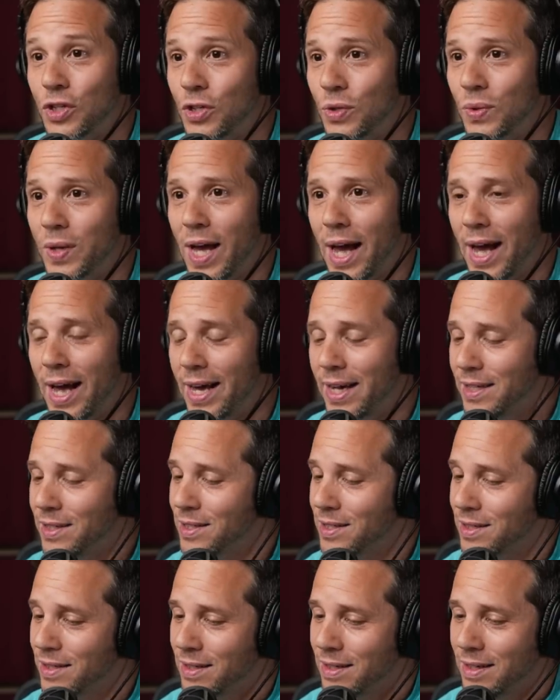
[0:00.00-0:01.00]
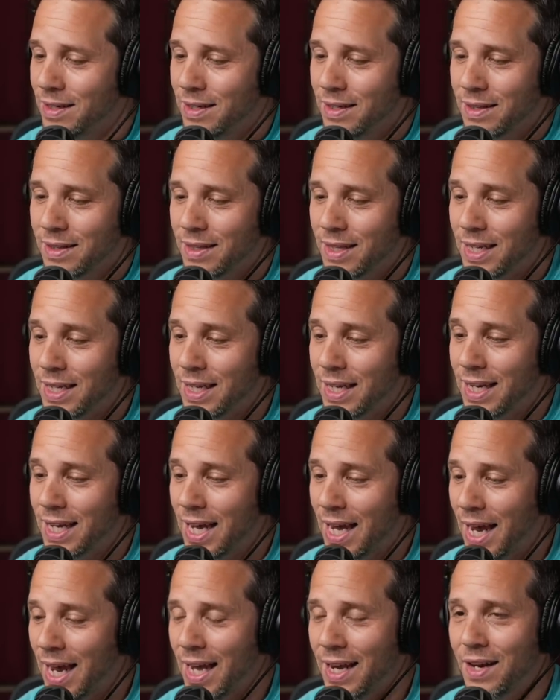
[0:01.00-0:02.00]
are two guys that
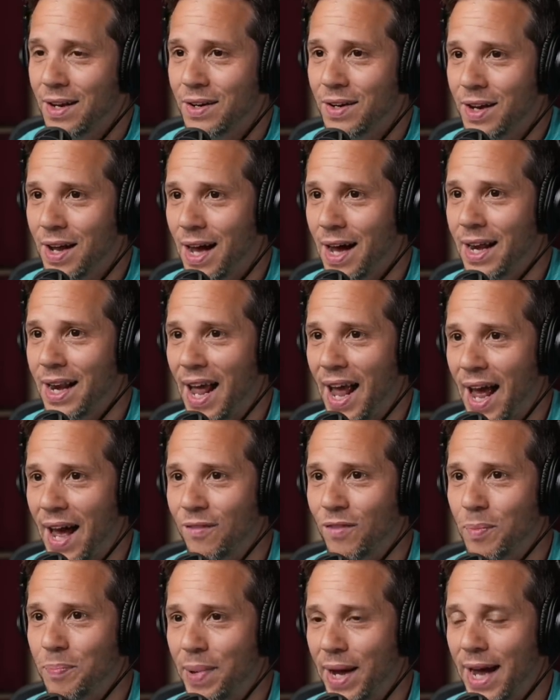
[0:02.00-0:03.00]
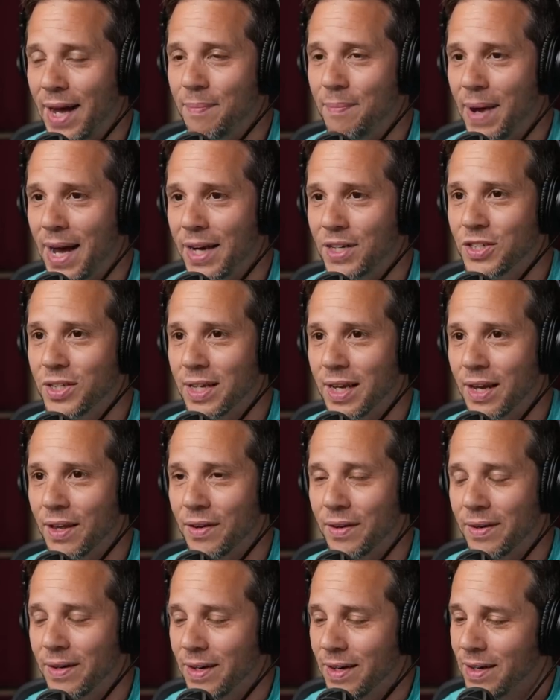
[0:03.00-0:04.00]
cannot have a bad match
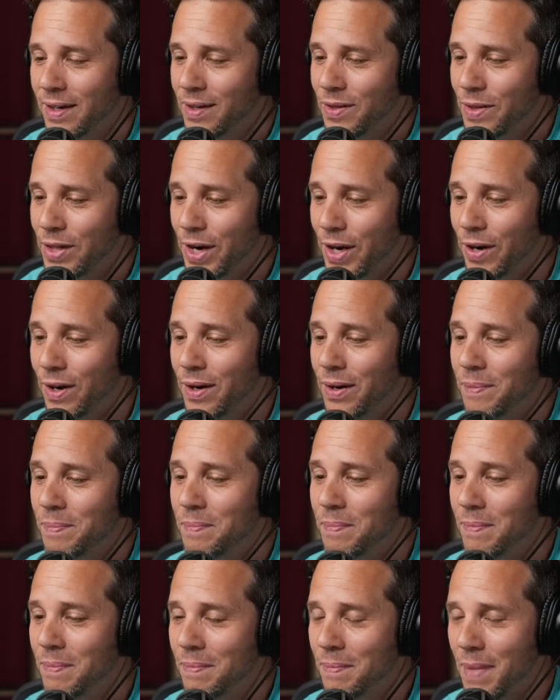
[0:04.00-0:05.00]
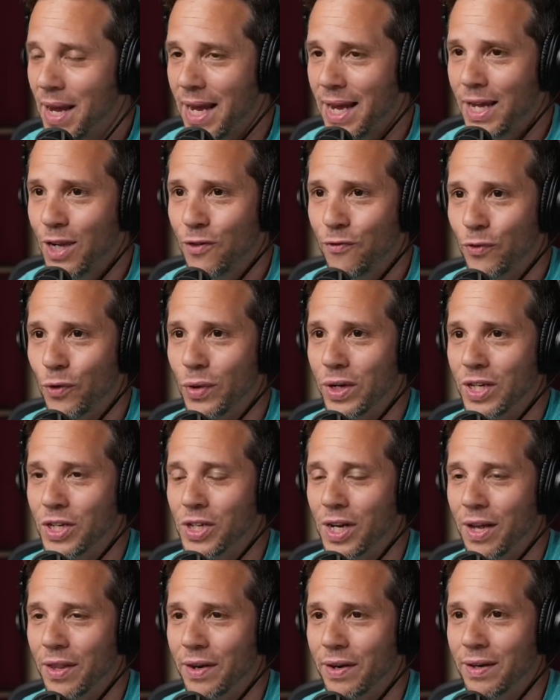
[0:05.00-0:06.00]
together. They're made for
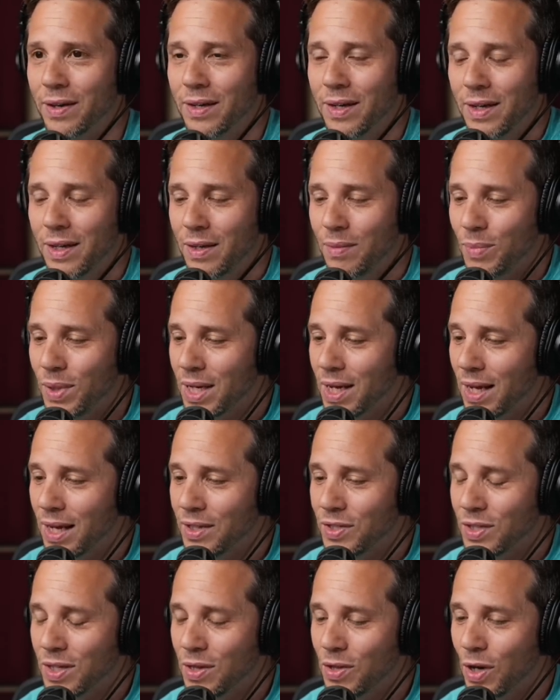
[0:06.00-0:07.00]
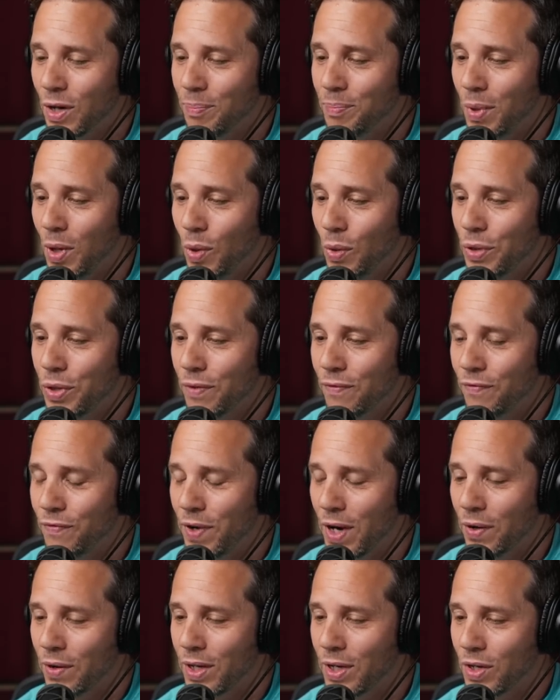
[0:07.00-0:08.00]
each other because they're both
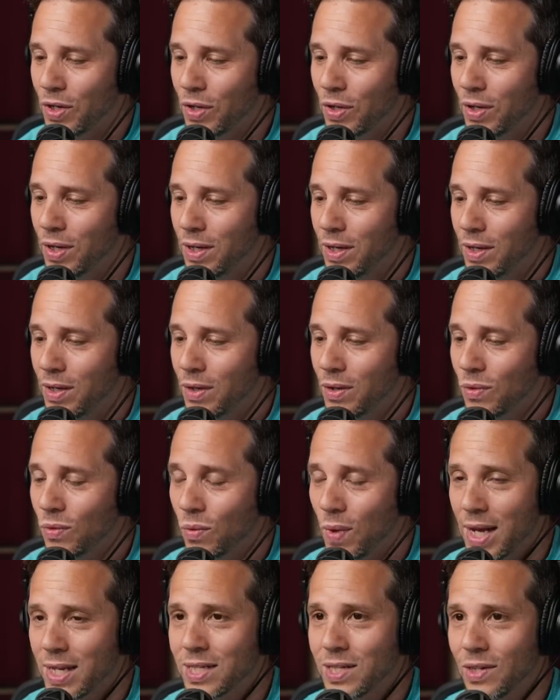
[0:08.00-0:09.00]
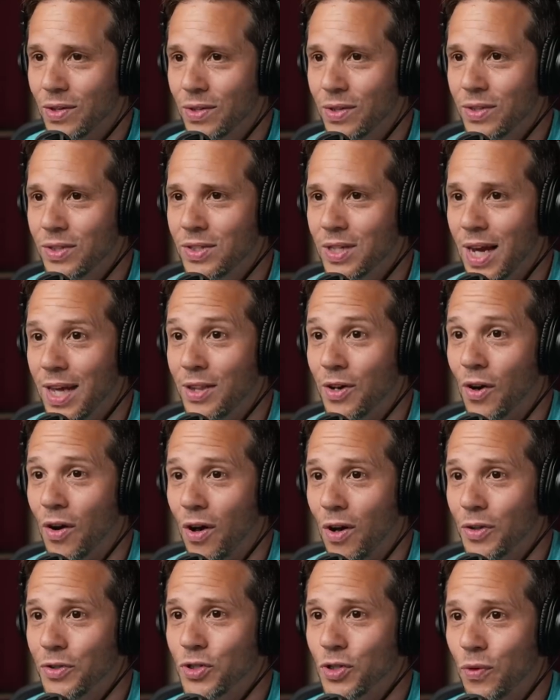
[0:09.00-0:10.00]
very good wrestlers and they're
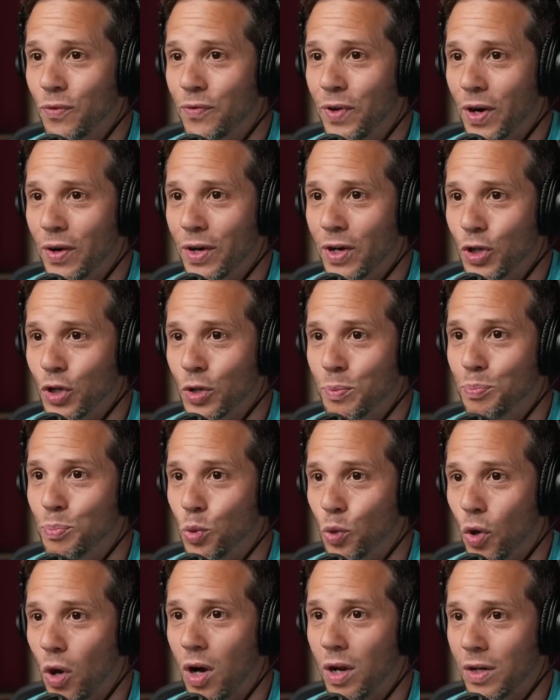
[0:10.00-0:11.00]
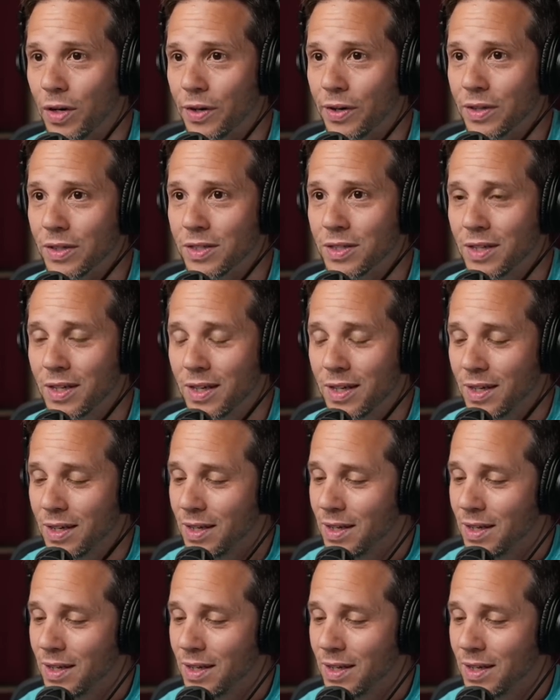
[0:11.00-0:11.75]
also very good brawlers.